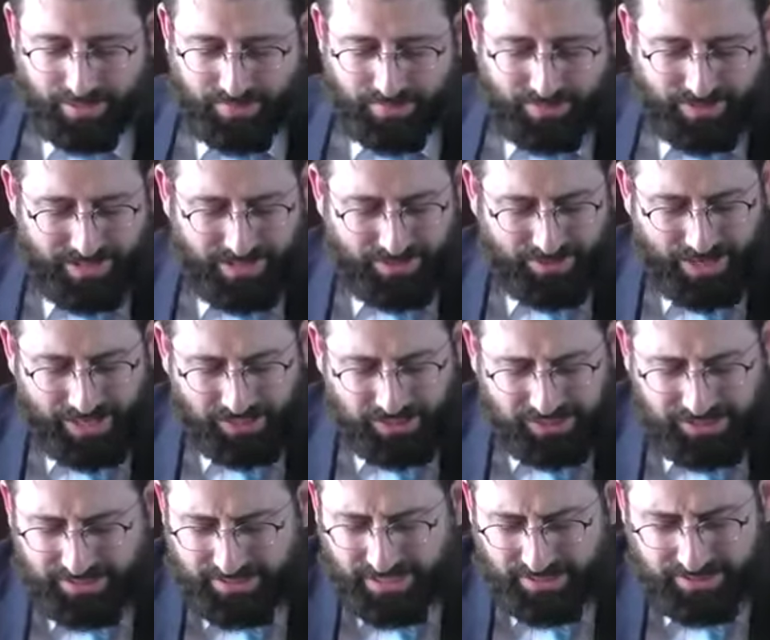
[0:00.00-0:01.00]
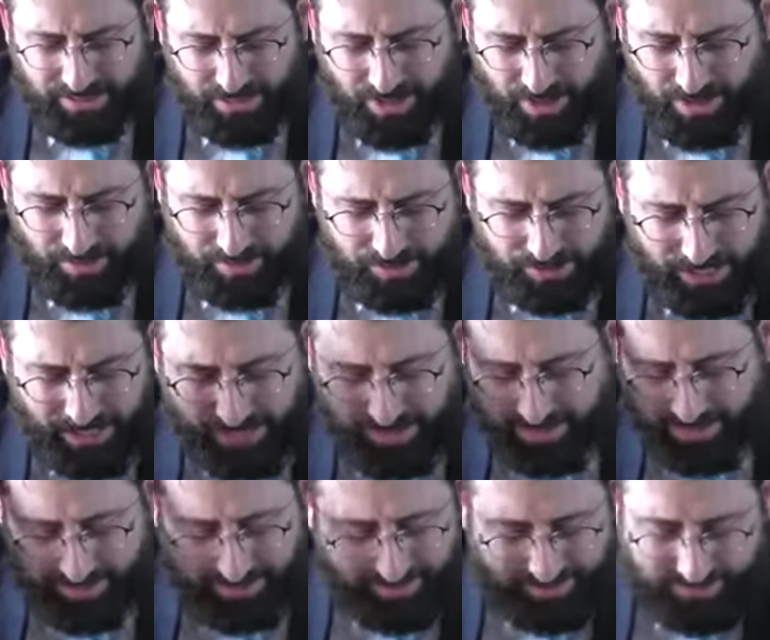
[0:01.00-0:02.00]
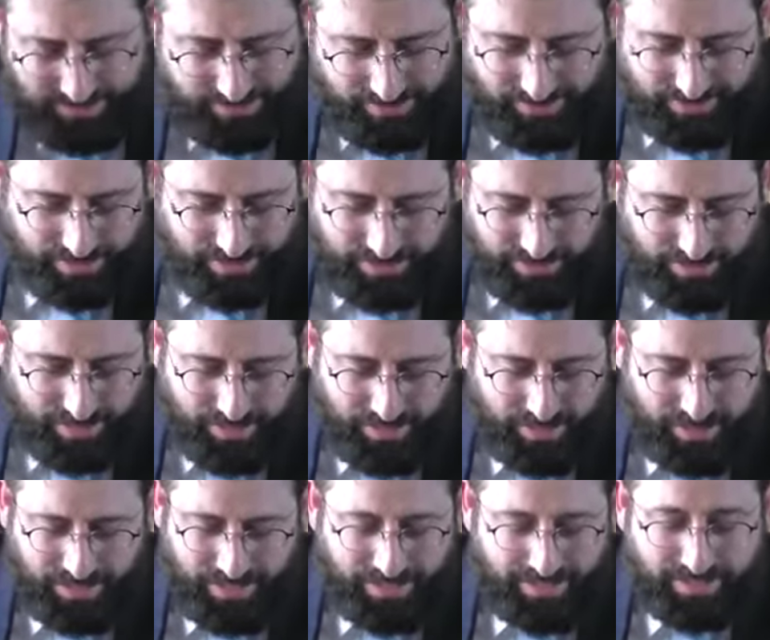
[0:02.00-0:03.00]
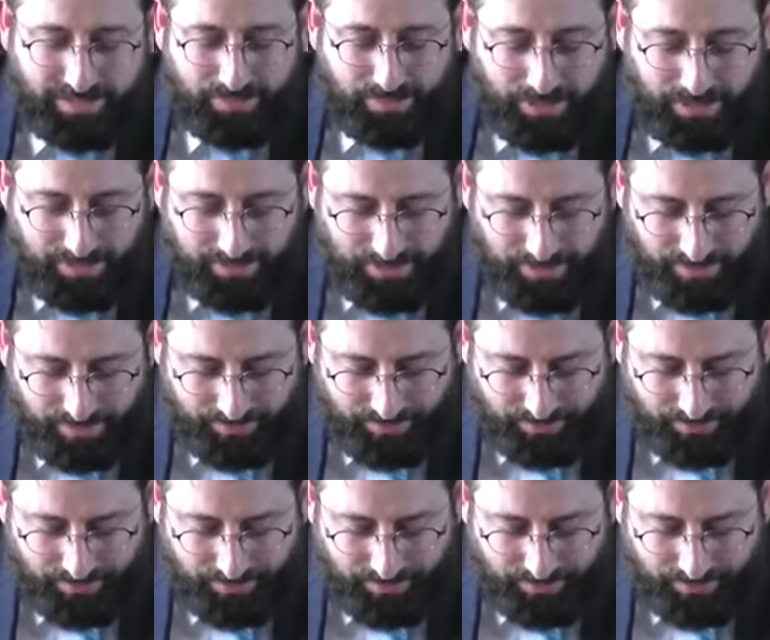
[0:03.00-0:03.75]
But then Rashi says another pshat. It's uh, inexplicable.